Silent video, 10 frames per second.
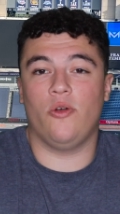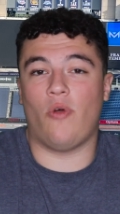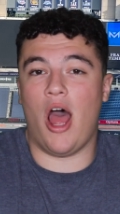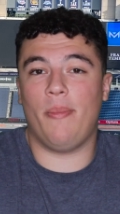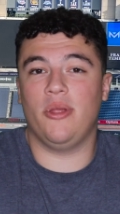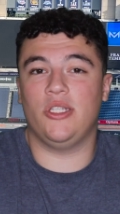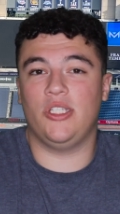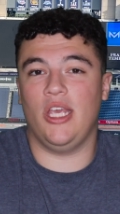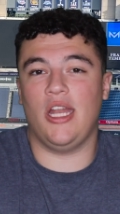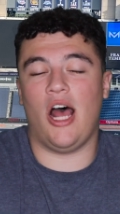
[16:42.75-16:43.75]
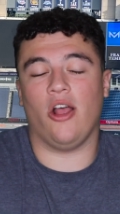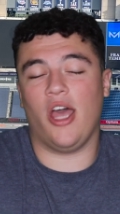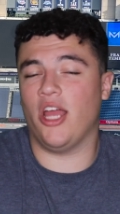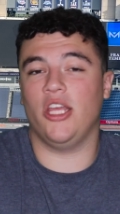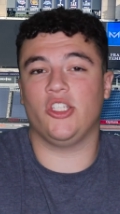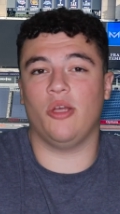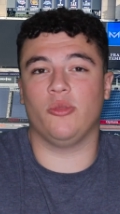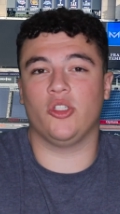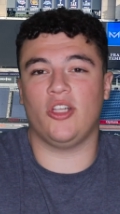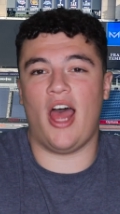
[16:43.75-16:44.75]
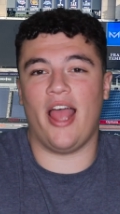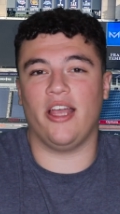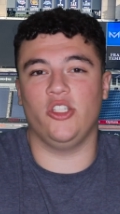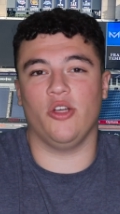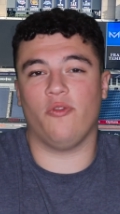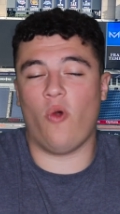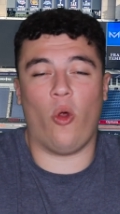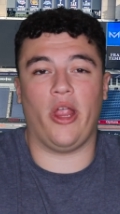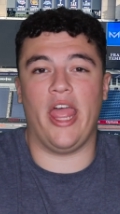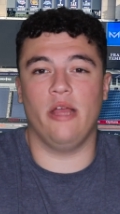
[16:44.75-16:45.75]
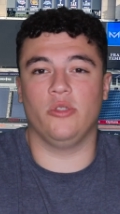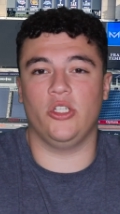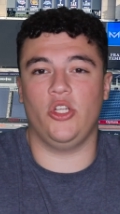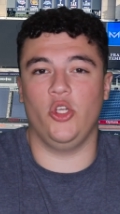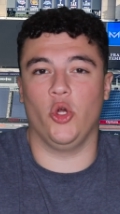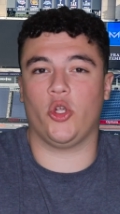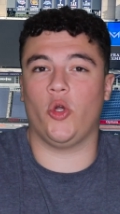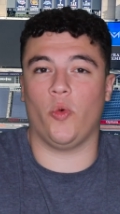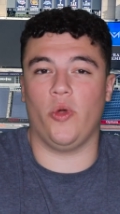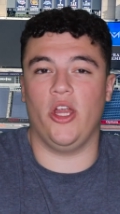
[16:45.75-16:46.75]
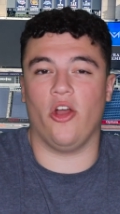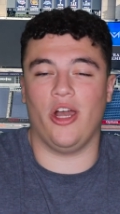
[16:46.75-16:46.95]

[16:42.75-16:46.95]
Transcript: Robinson, I'll cut you some slack because you're 4 games into your career,